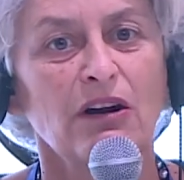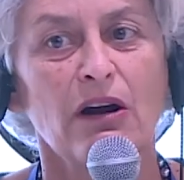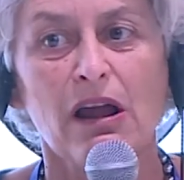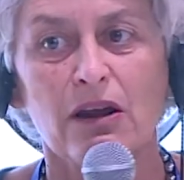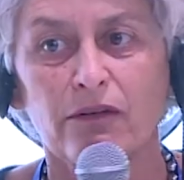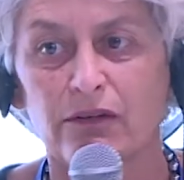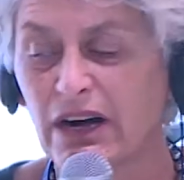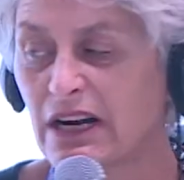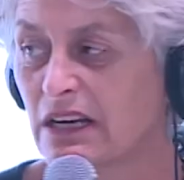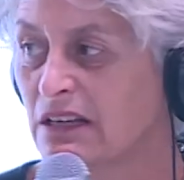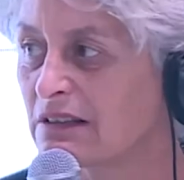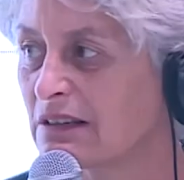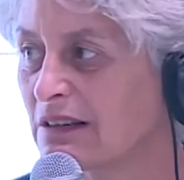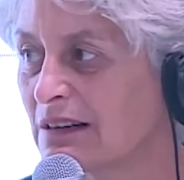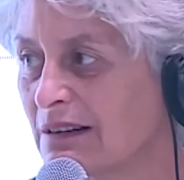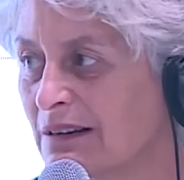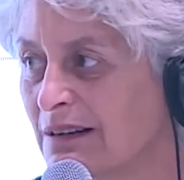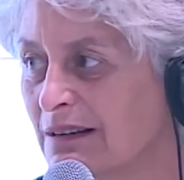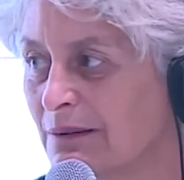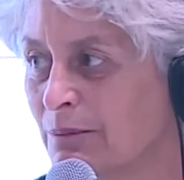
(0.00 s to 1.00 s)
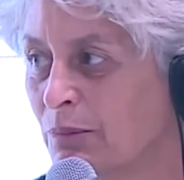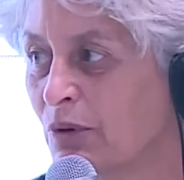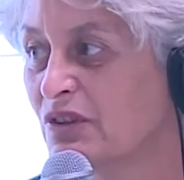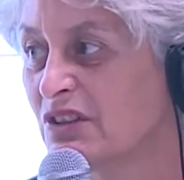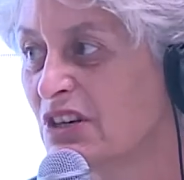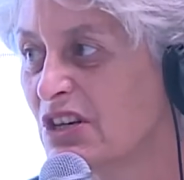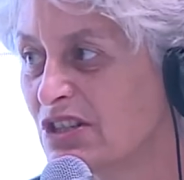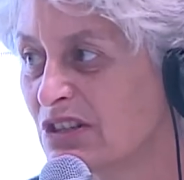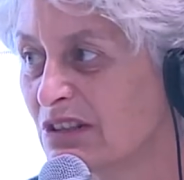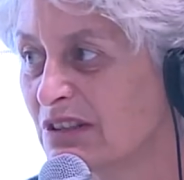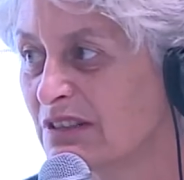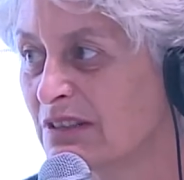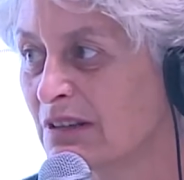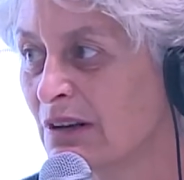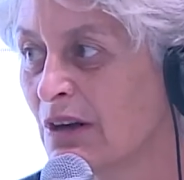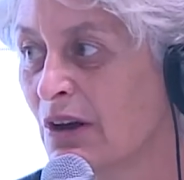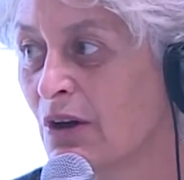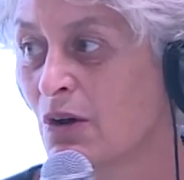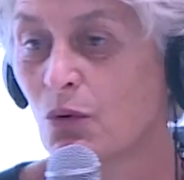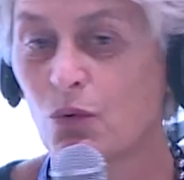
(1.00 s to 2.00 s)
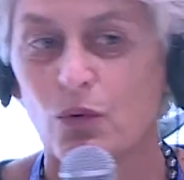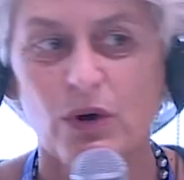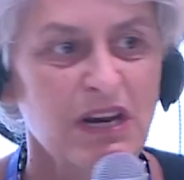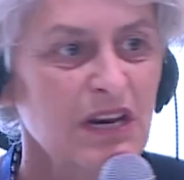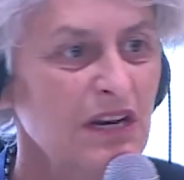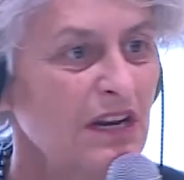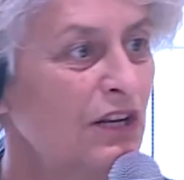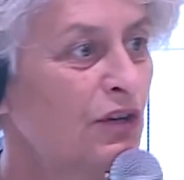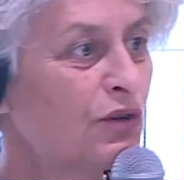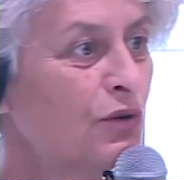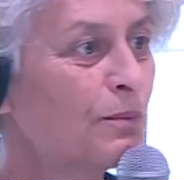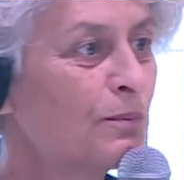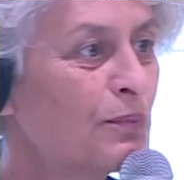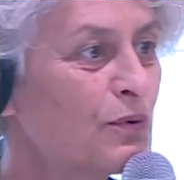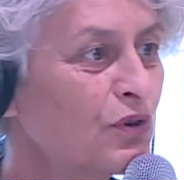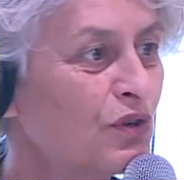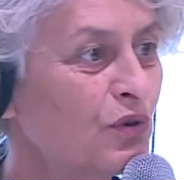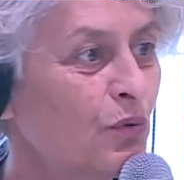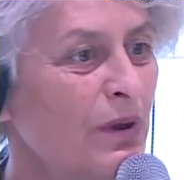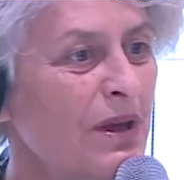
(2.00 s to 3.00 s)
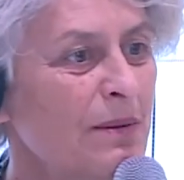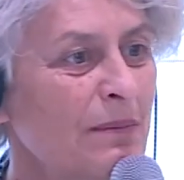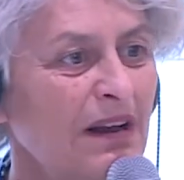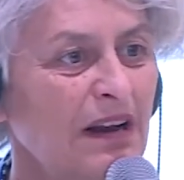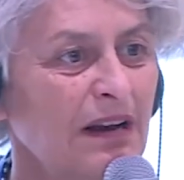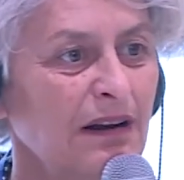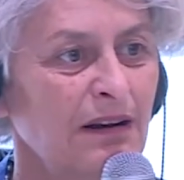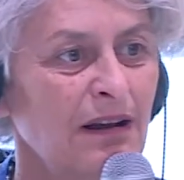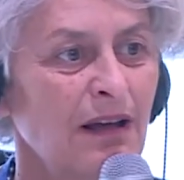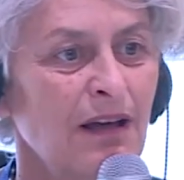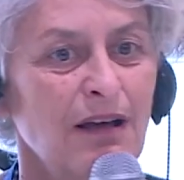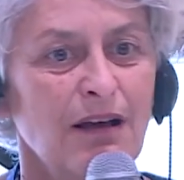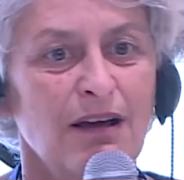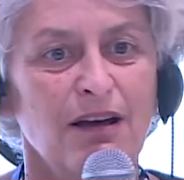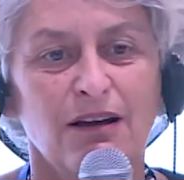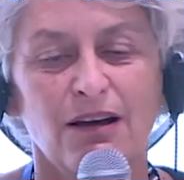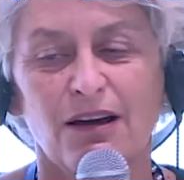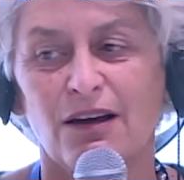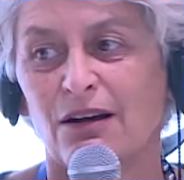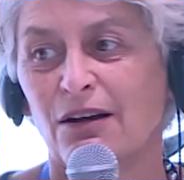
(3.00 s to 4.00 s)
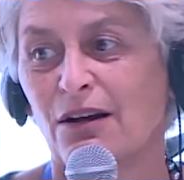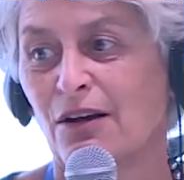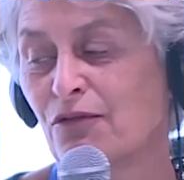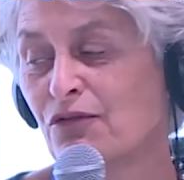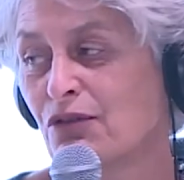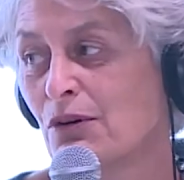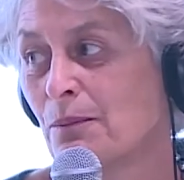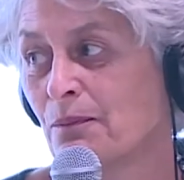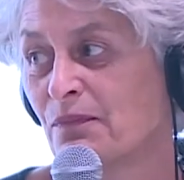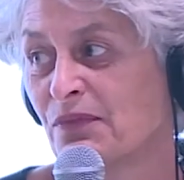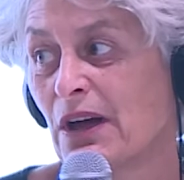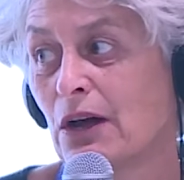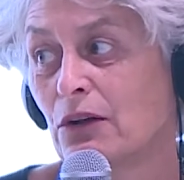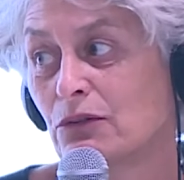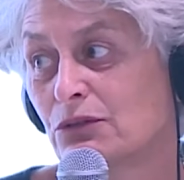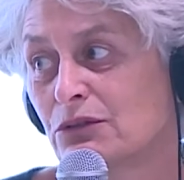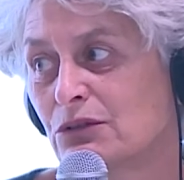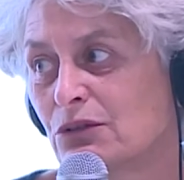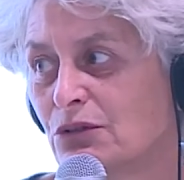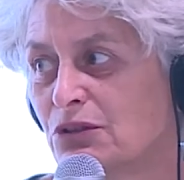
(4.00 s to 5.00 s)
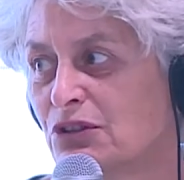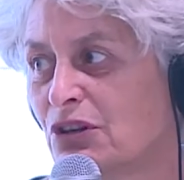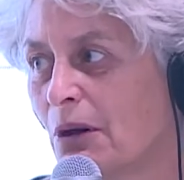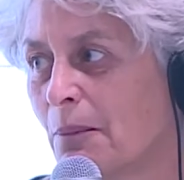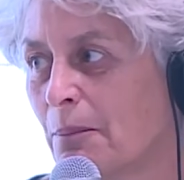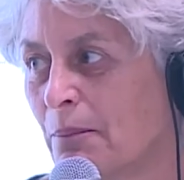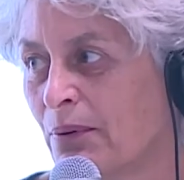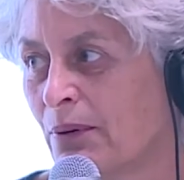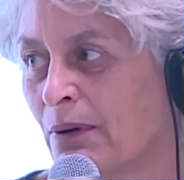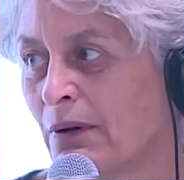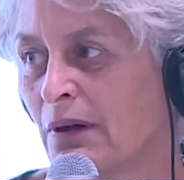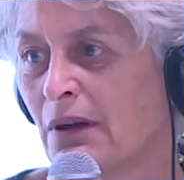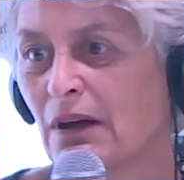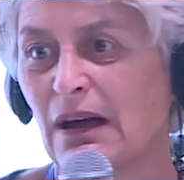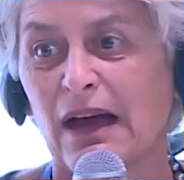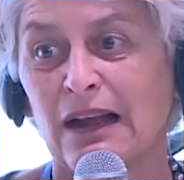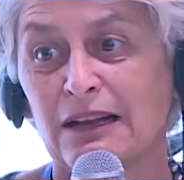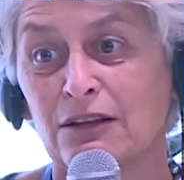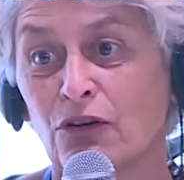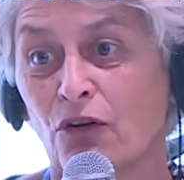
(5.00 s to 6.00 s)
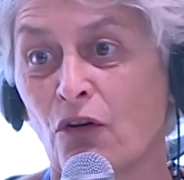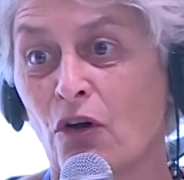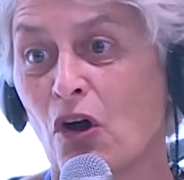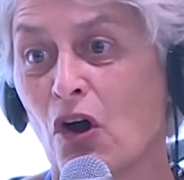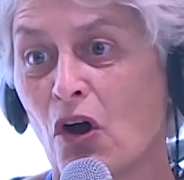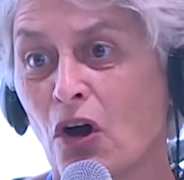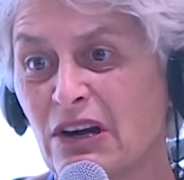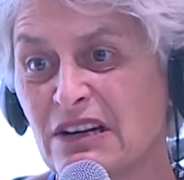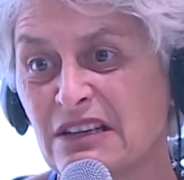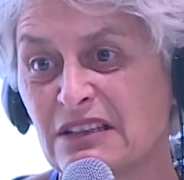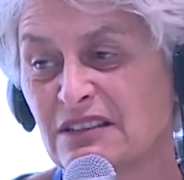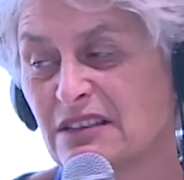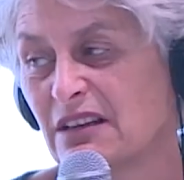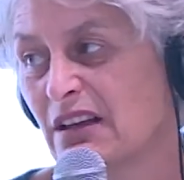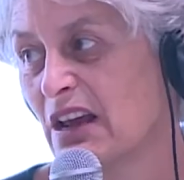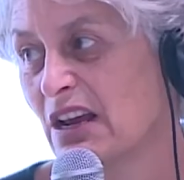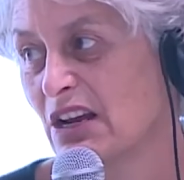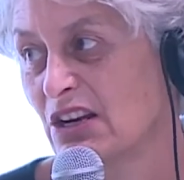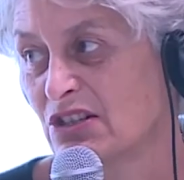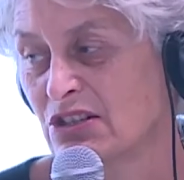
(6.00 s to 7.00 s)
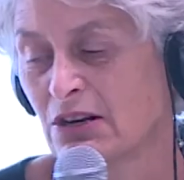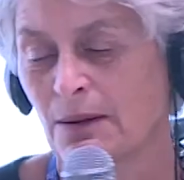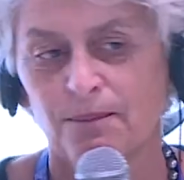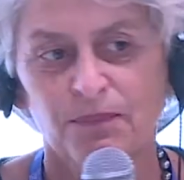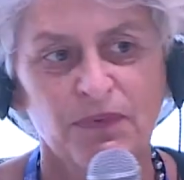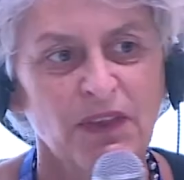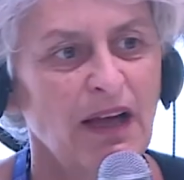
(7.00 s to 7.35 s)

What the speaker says: director positions, we need to push women from down to top at the early stage.